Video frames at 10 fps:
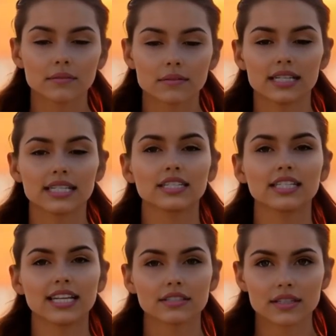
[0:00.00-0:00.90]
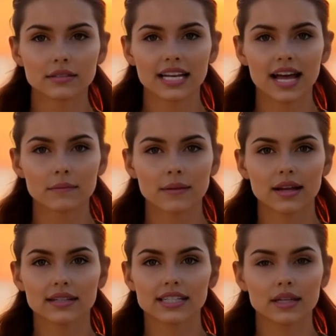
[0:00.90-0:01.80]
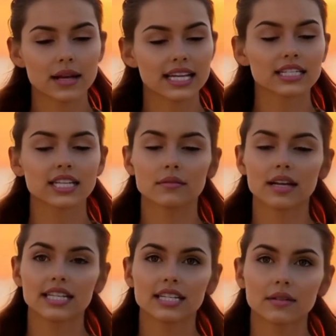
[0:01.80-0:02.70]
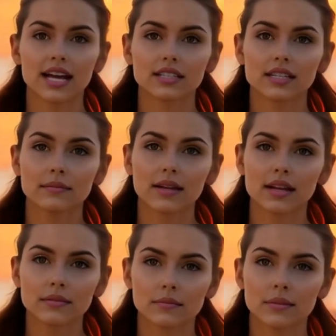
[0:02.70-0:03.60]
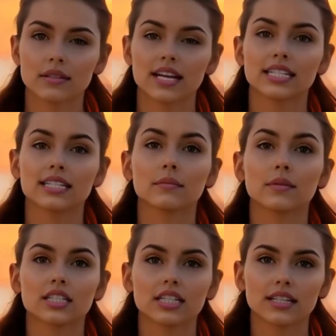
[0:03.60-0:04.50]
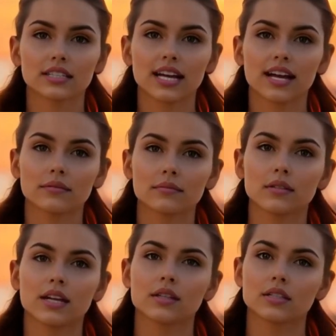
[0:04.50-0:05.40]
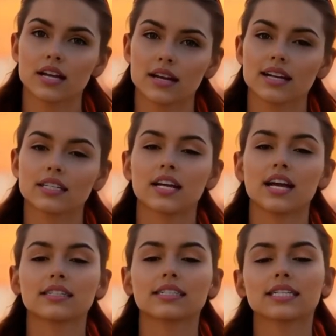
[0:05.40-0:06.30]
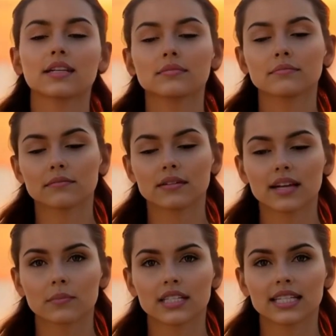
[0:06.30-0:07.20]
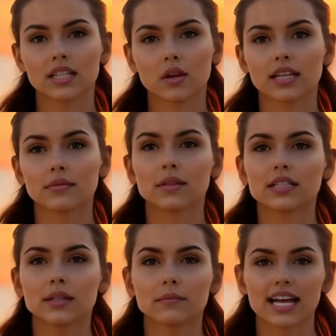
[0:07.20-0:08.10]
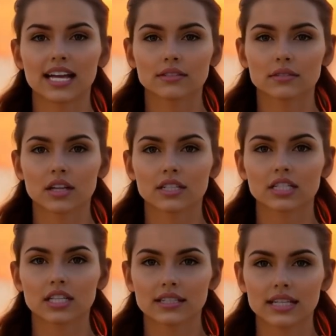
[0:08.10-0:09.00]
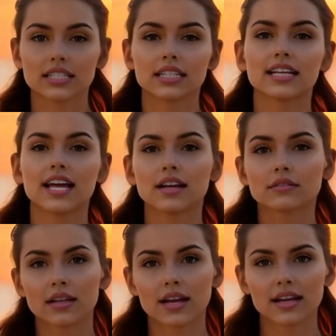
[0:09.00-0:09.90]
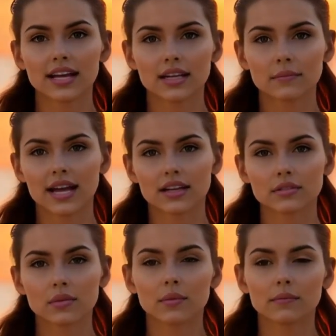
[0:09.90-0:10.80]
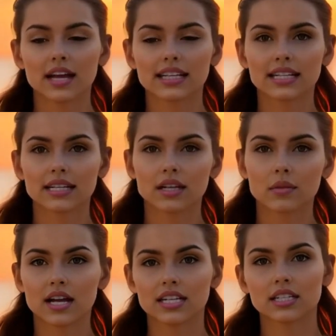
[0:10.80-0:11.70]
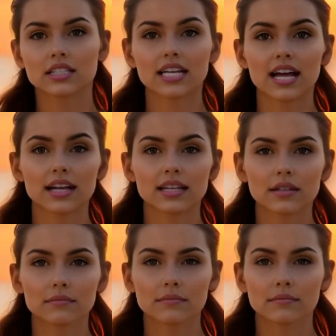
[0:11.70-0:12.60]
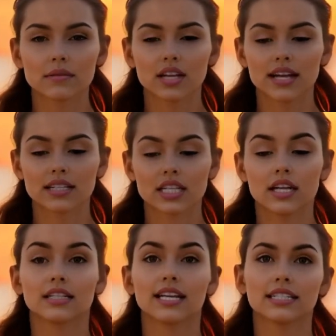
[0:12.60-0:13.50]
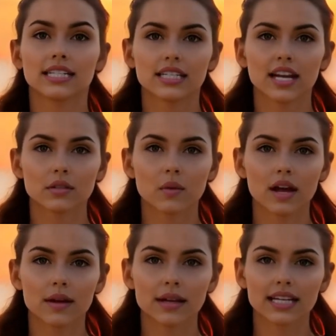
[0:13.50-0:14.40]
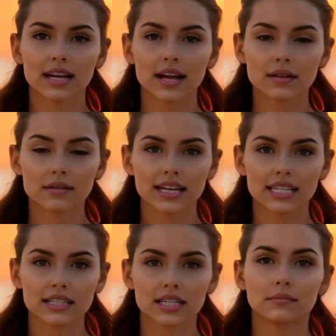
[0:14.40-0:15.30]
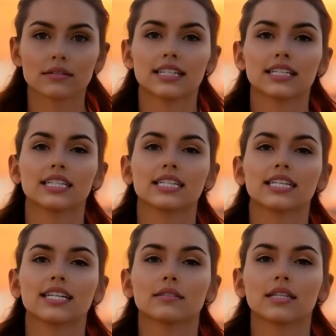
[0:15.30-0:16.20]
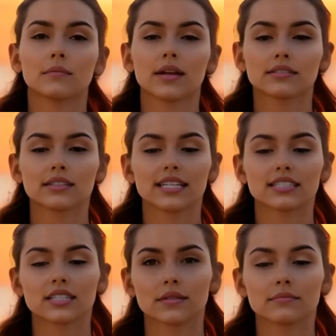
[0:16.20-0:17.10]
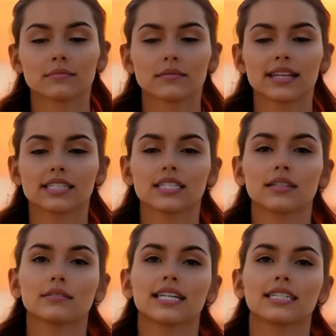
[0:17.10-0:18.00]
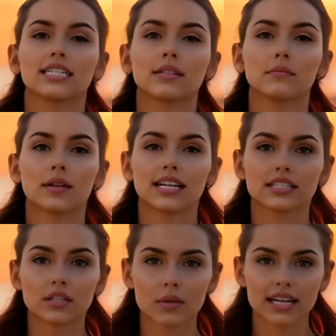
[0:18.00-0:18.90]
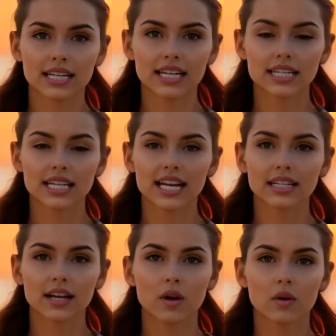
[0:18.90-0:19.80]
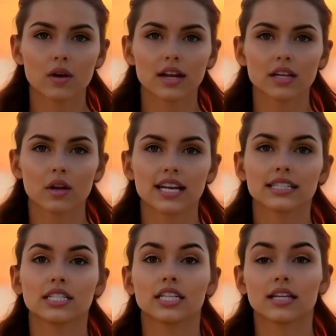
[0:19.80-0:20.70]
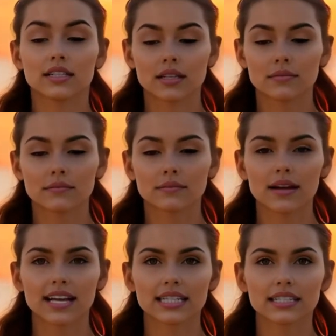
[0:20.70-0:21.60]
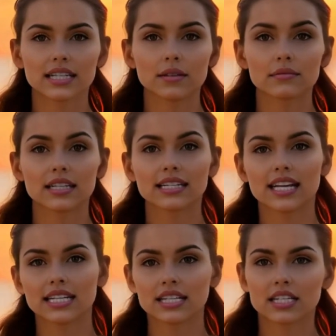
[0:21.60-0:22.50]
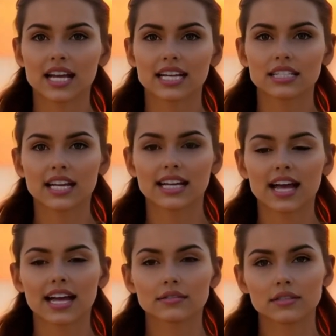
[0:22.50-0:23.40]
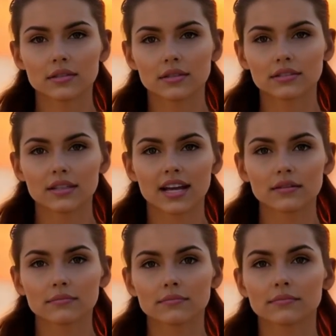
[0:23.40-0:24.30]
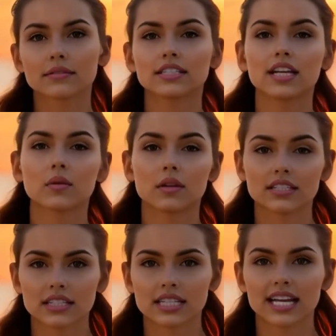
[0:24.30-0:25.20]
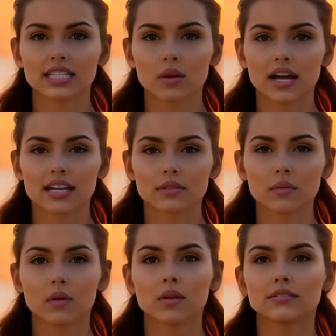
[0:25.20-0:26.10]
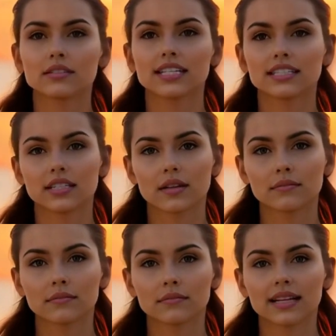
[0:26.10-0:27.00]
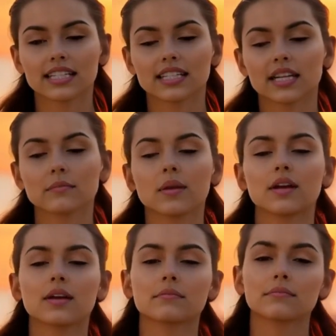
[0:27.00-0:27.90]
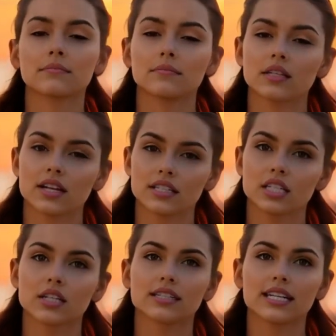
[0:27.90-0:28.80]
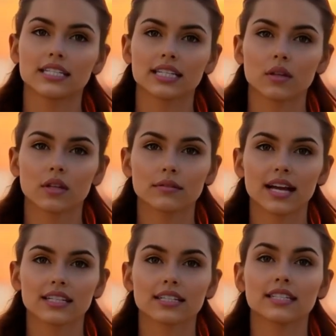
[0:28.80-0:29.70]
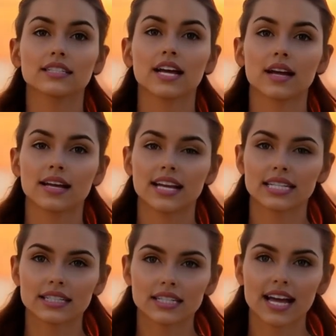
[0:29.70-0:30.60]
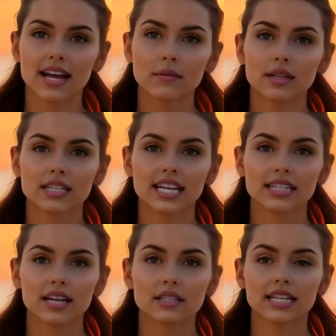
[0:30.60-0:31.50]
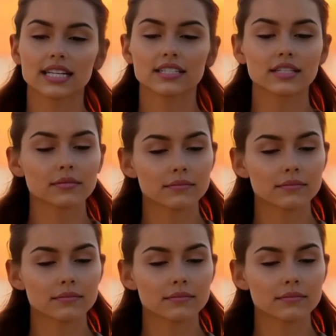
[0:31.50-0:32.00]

But instead of giving up, the community rallied around them, providing them with shelter, food, and clothing. It was an incredible display of God's goodness and love, and a powerful reminder that we are not alone. God's goodness is overwhelming, and it's something that can leave us breathless. It's something that can bring us to our knees in awe and gratitude. And it's something that can change our lives forever. So what's the takeaway from all of this? It's simple. God's goodness is all around us, and it's time we take notice.